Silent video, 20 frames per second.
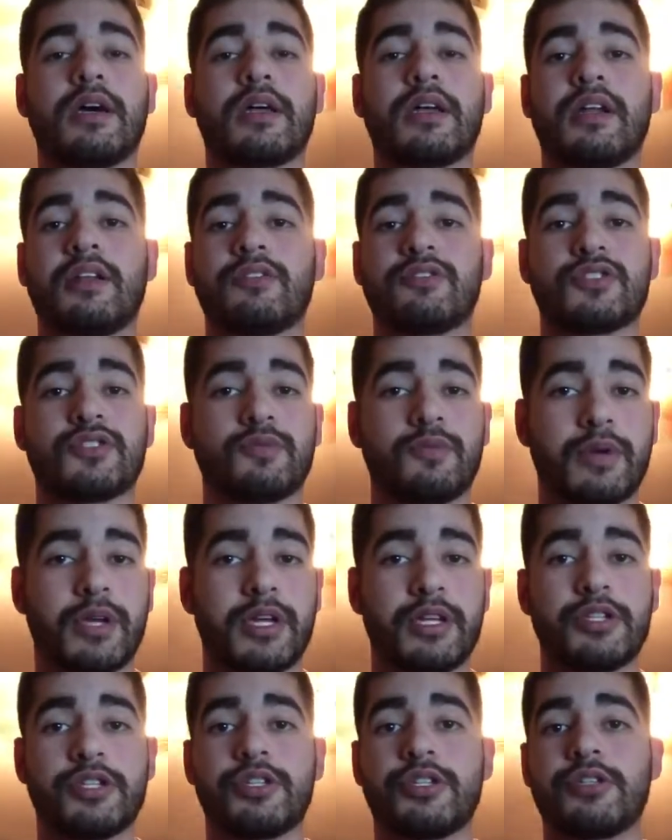getting the
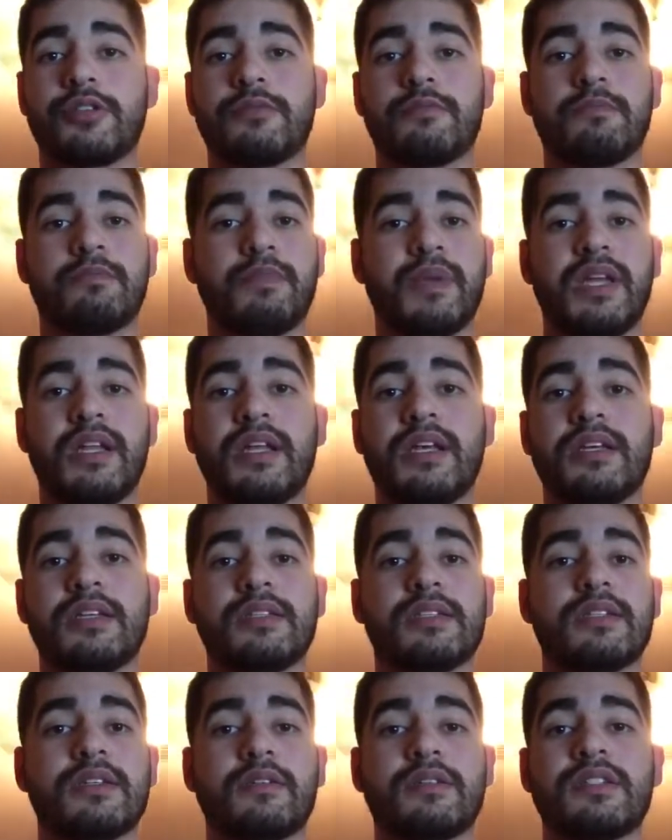switch,
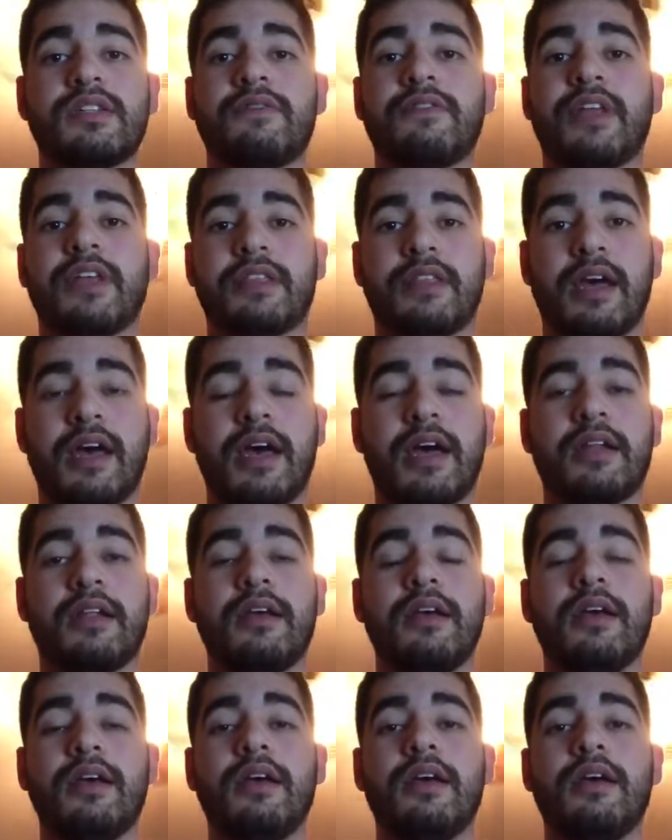beatings, stuff like that,
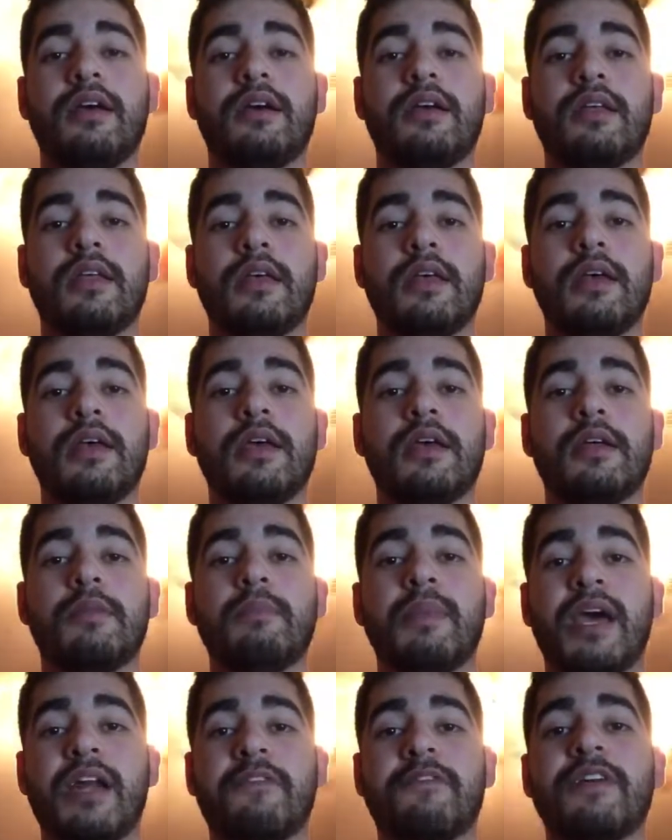it
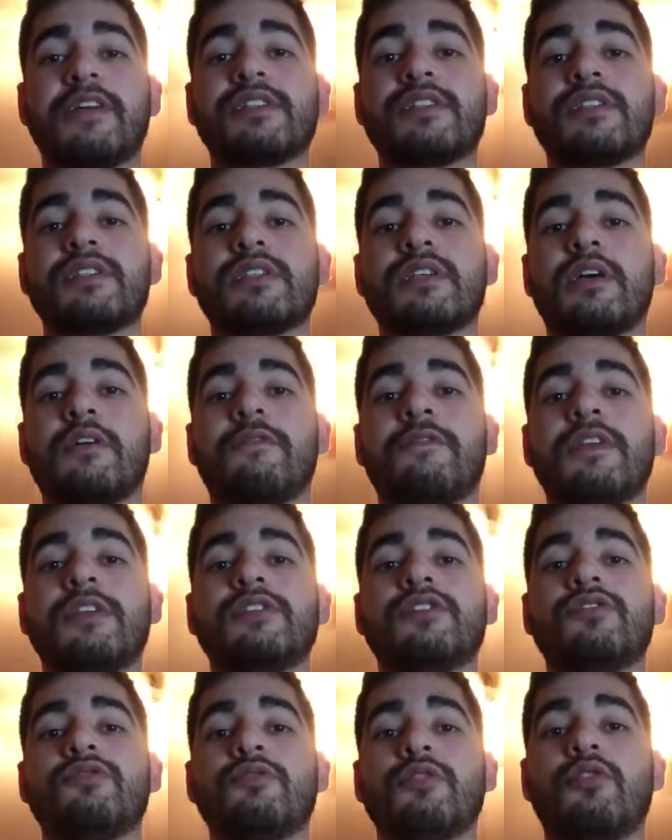manifests itself
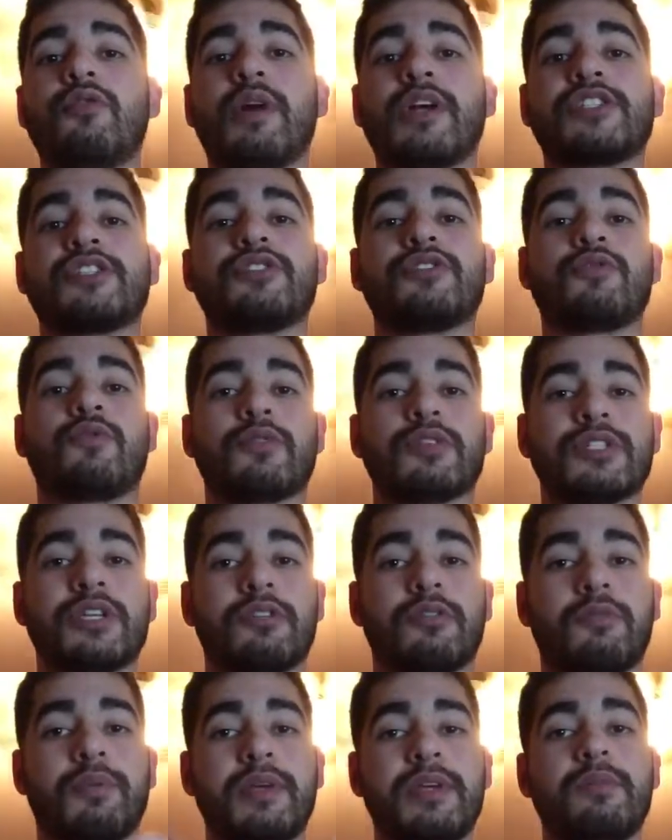into aggression towards
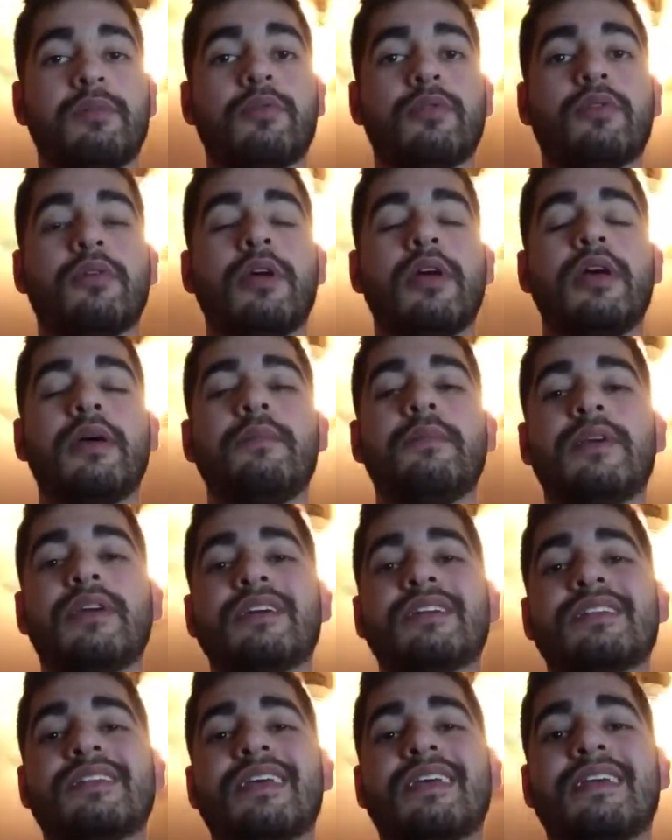other people
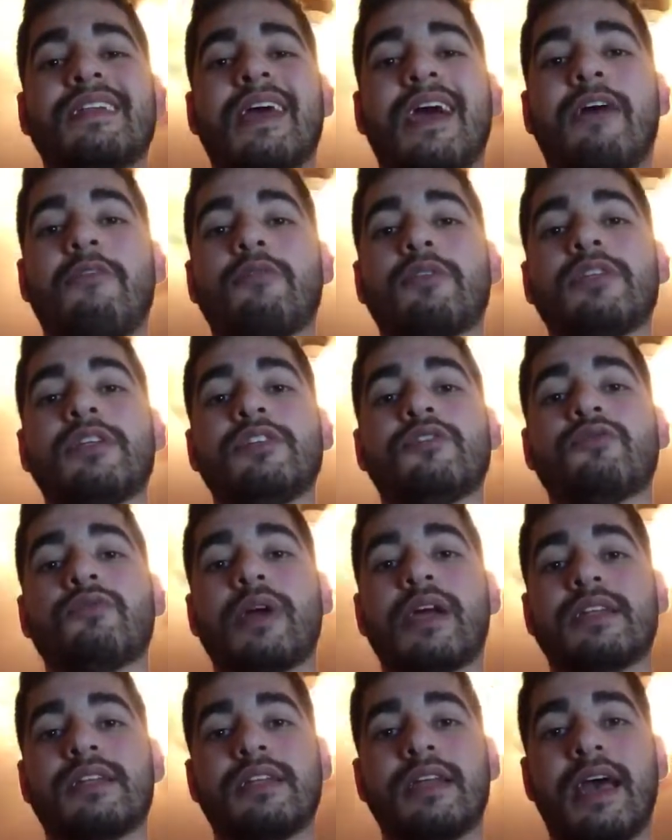because they can outwardly
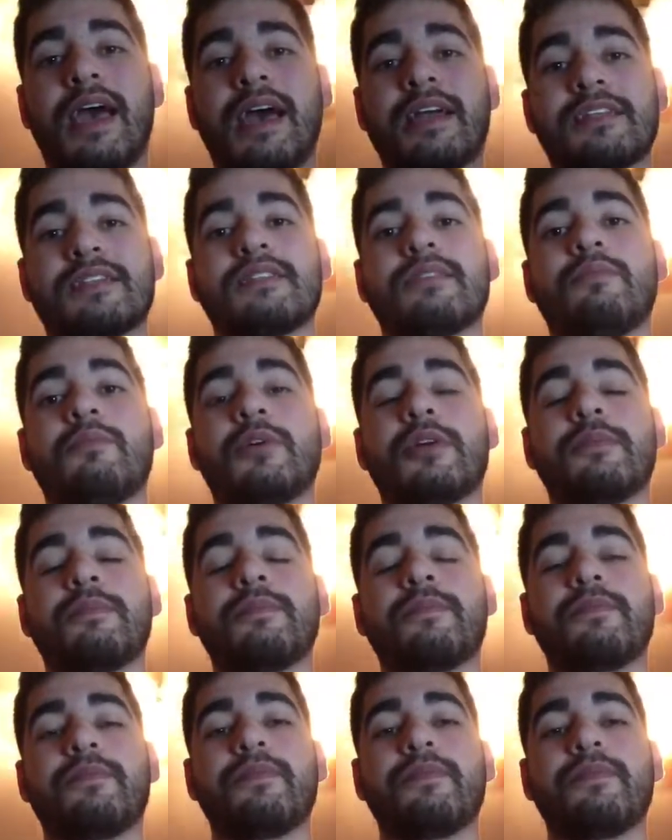direct it at someone.